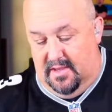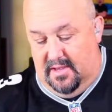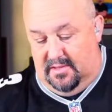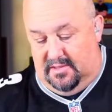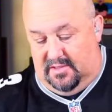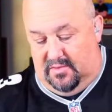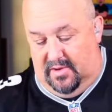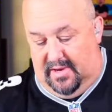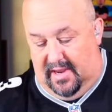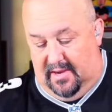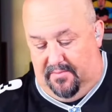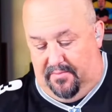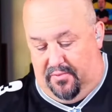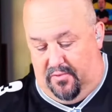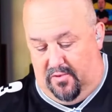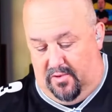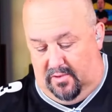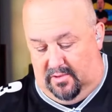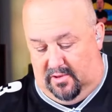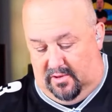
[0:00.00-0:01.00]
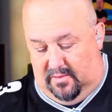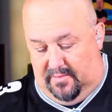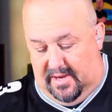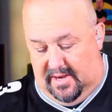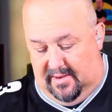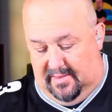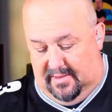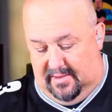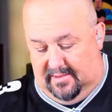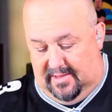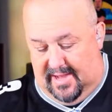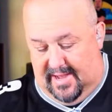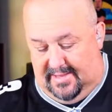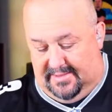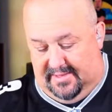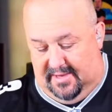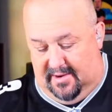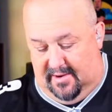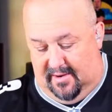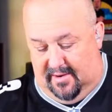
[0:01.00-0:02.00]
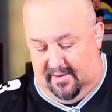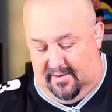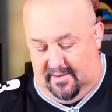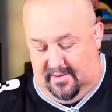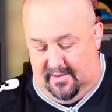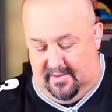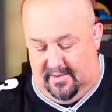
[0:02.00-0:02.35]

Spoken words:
So we'll get pour a little bit in the glass here.